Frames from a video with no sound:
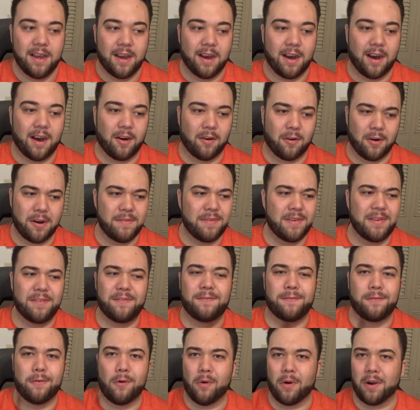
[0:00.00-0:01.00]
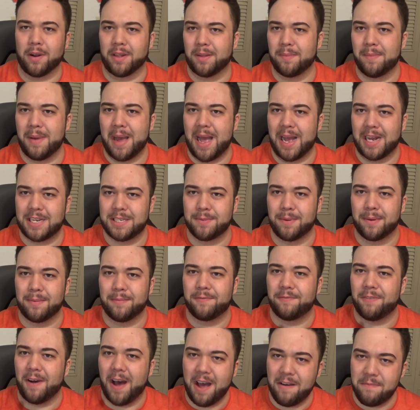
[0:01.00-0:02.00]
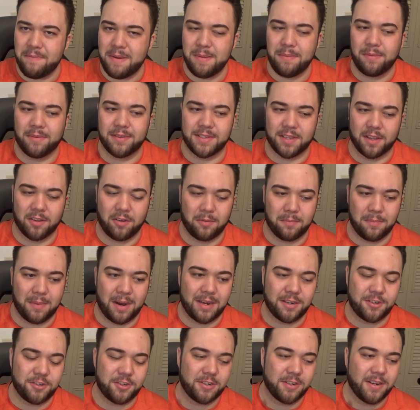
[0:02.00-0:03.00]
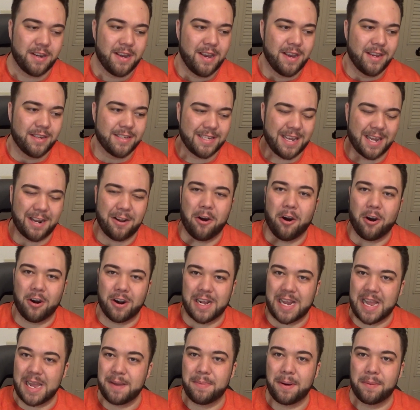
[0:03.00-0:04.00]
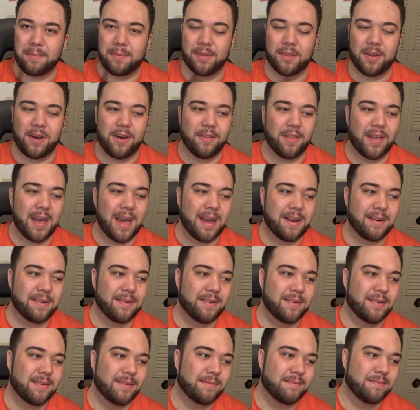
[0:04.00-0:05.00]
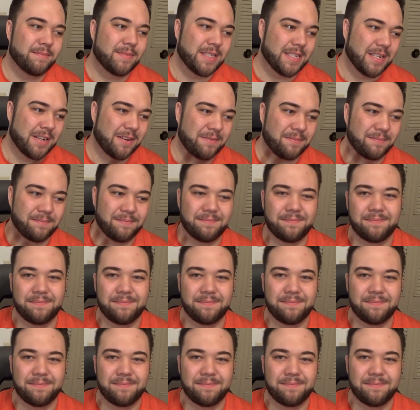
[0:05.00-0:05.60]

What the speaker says: Or even 4 at the maximum. 5 people is a little much. It's kind of hard to keep up with all that. So,